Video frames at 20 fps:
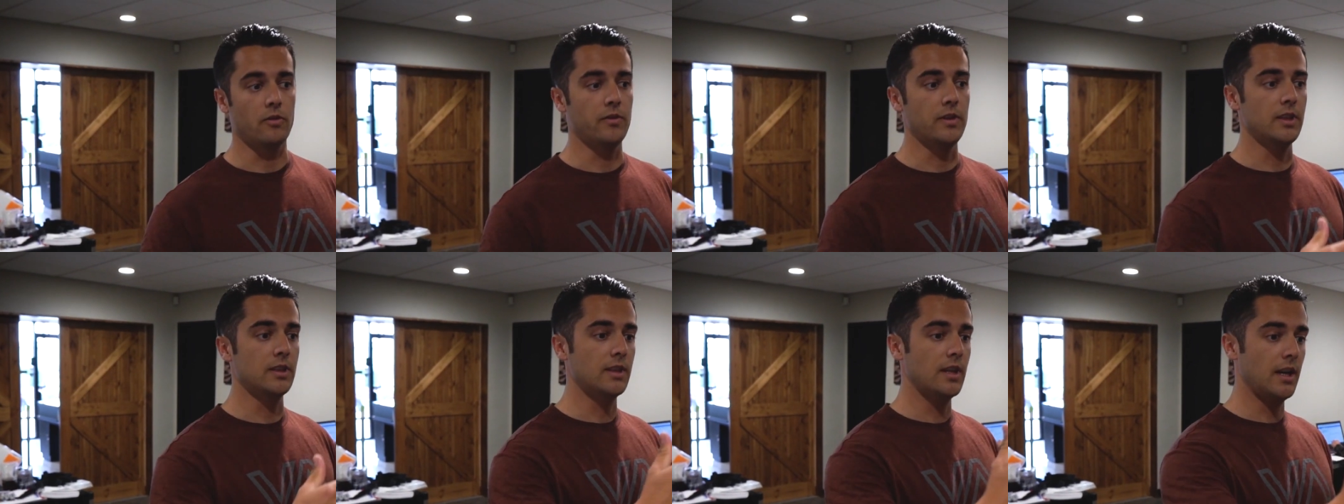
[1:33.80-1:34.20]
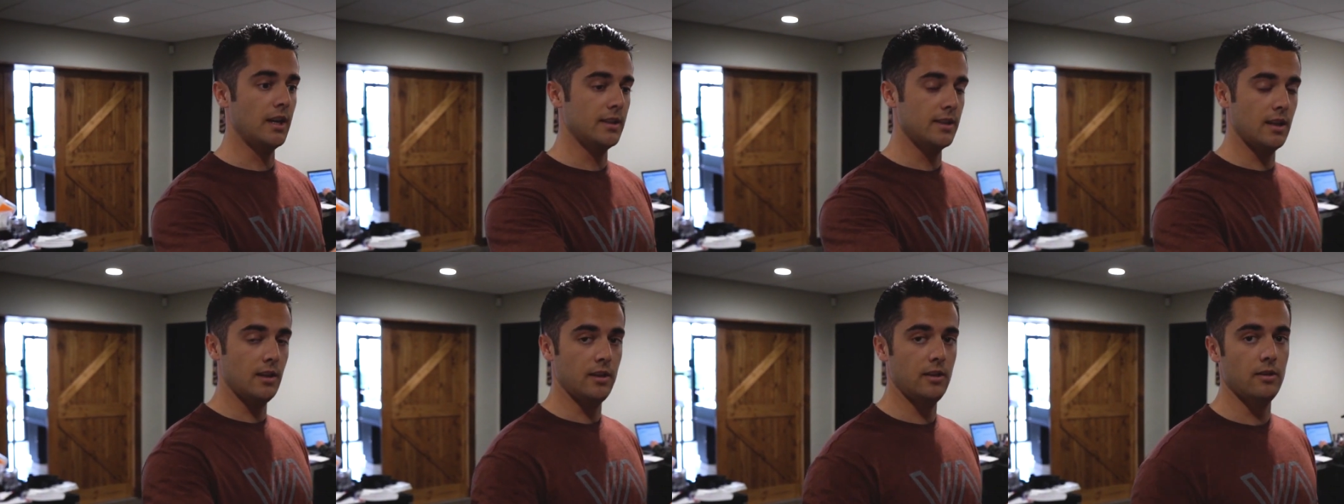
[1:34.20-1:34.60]
if these
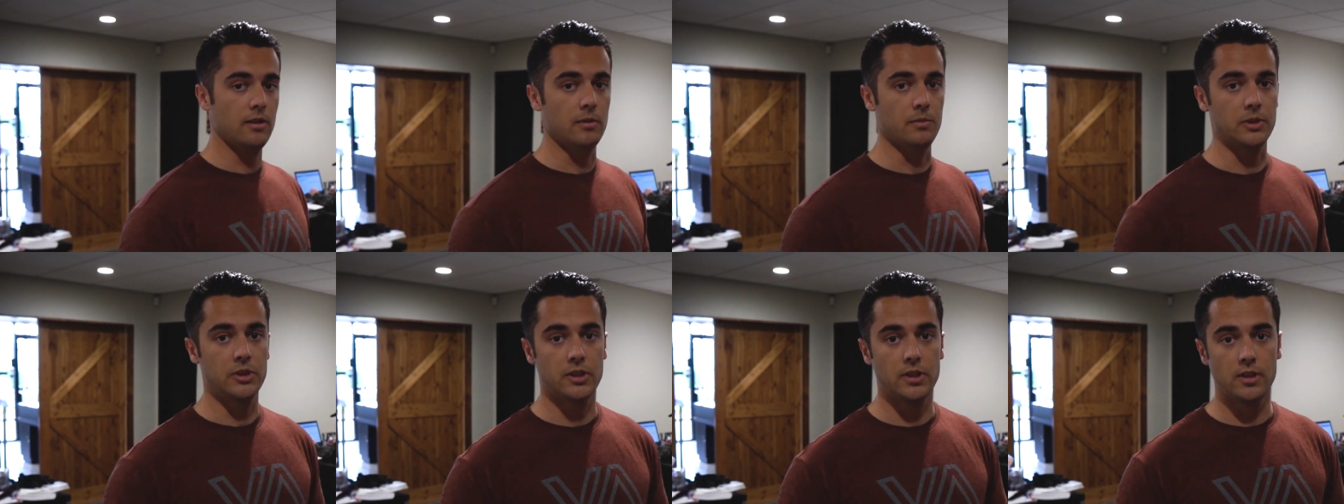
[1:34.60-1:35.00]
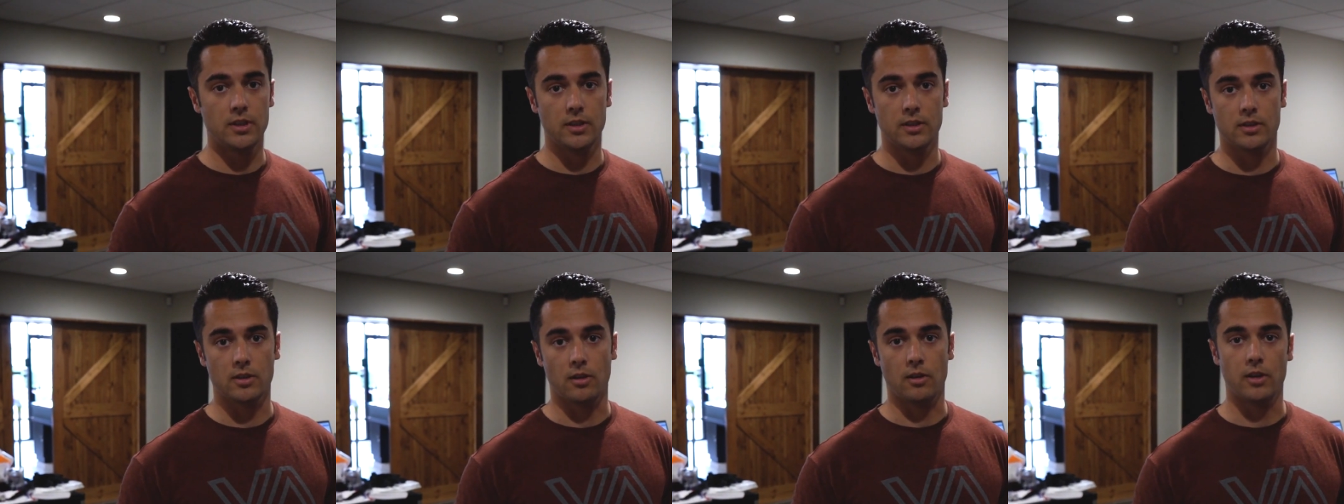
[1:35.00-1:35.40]
guys out here on the
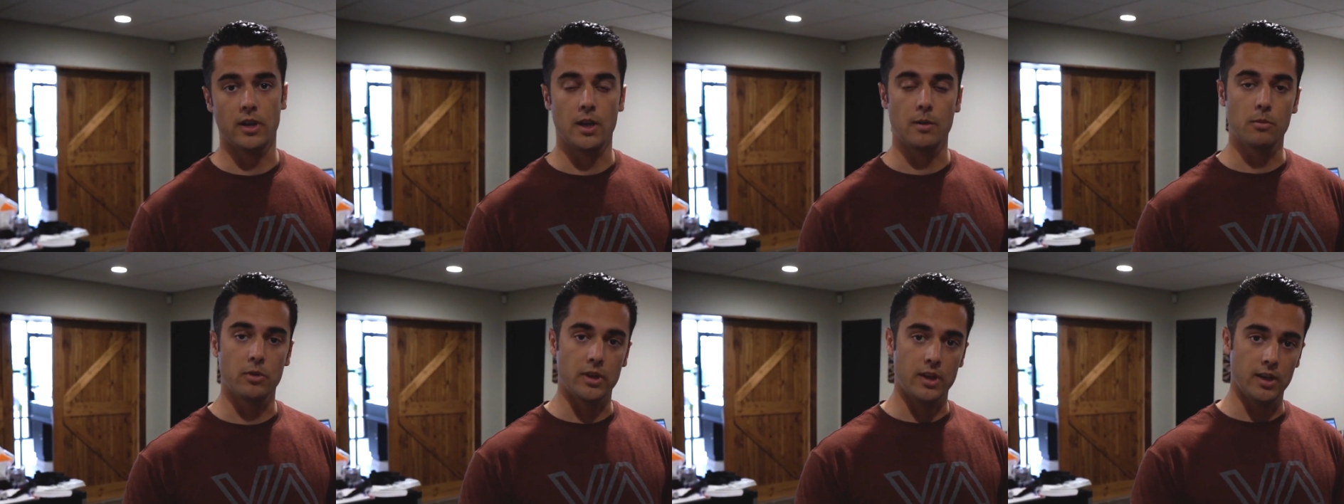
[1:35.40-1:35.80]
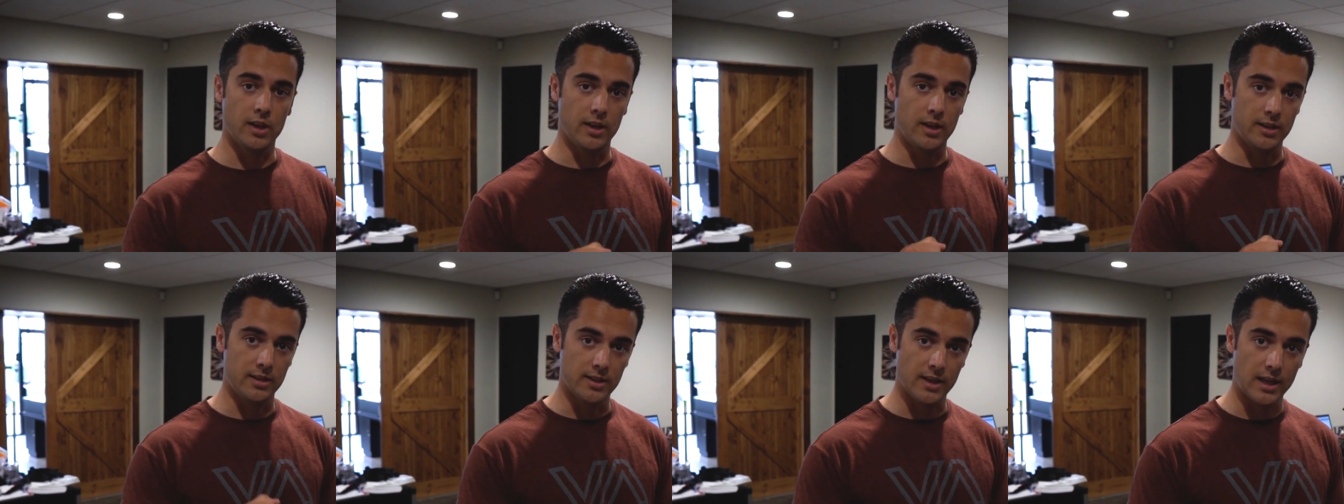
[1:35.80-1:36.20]
machines aren't able to get
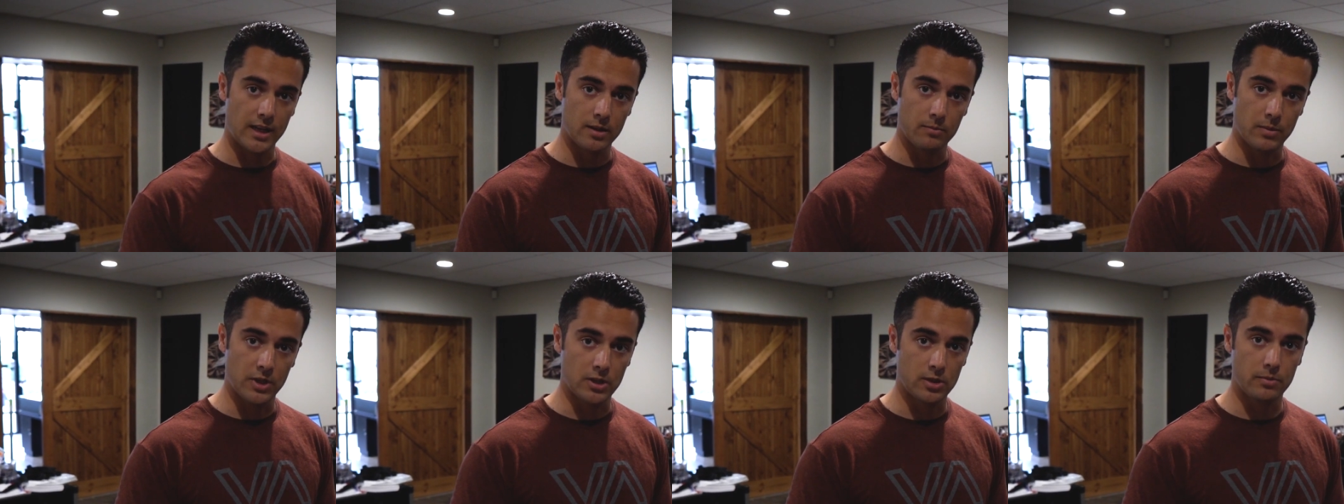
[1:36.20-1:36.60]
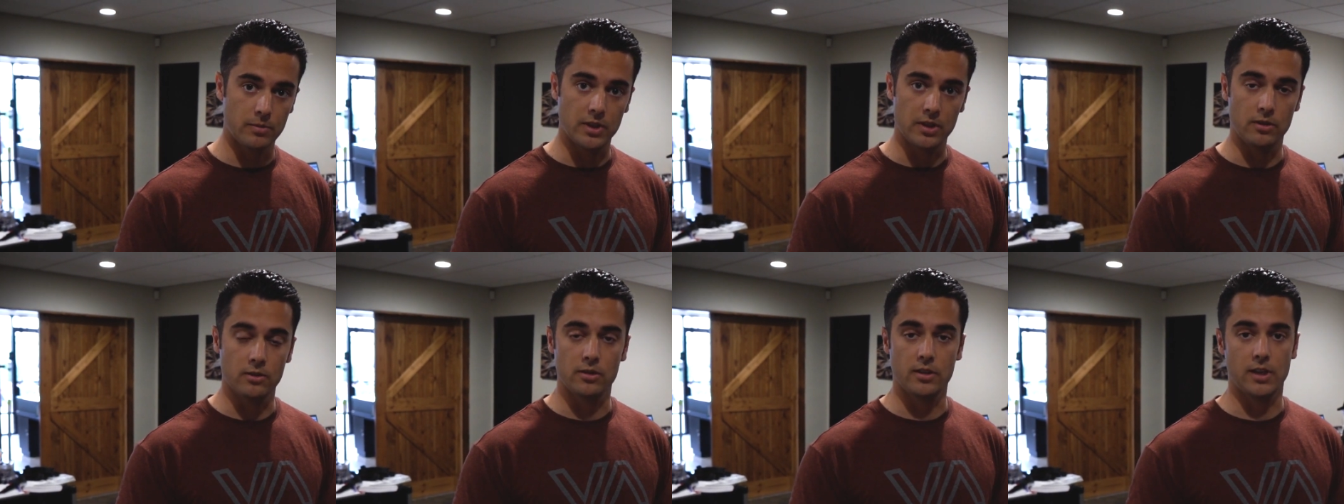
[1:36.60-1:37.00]
an exact
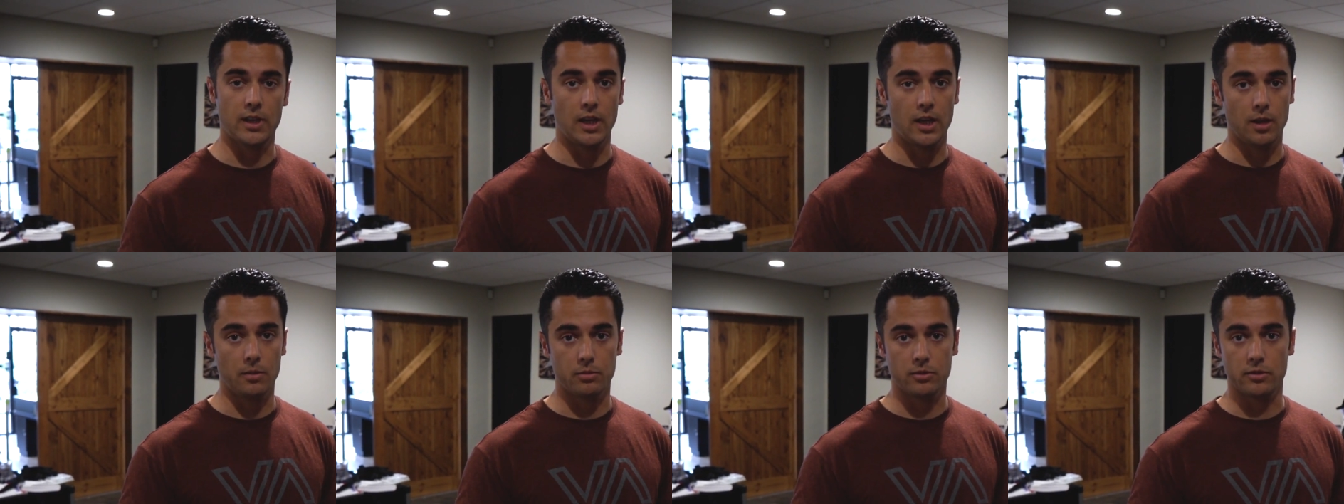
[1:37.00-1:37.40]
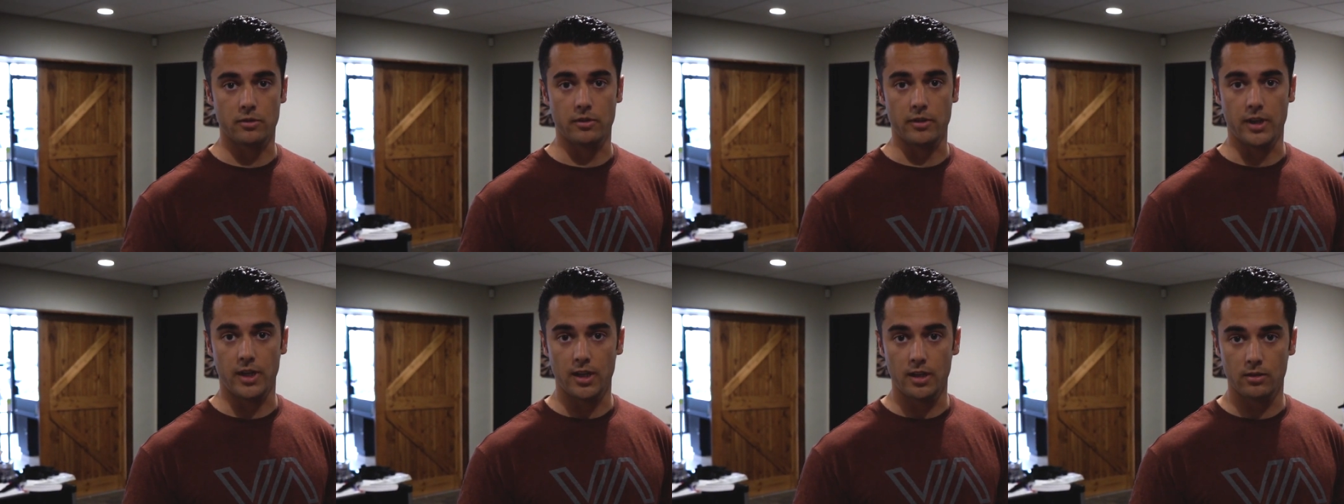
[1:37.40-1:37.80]
measurement using calipers or
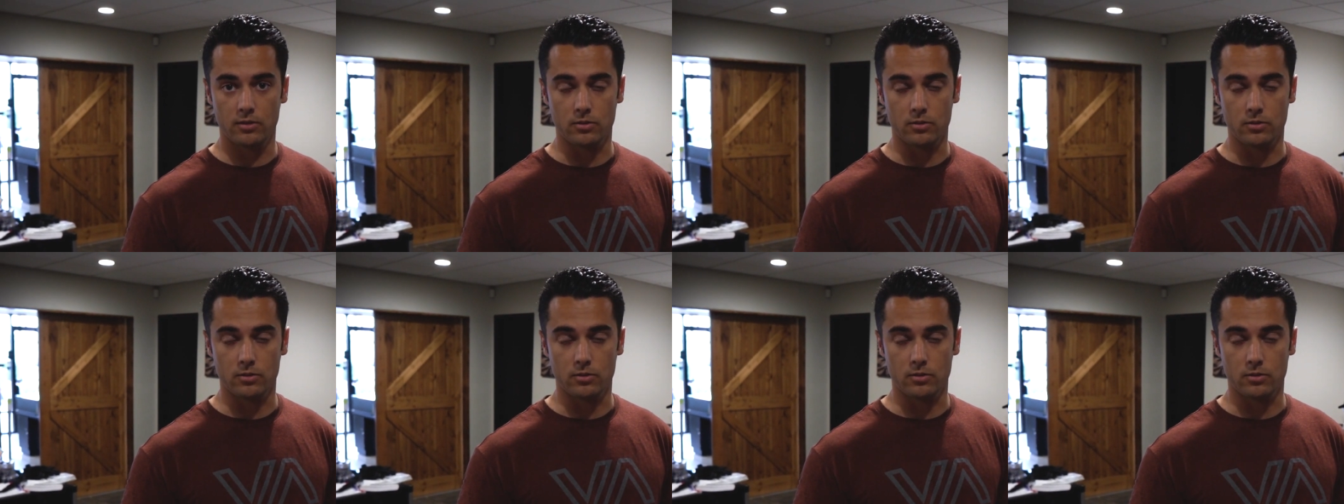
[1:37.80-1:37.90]
the hand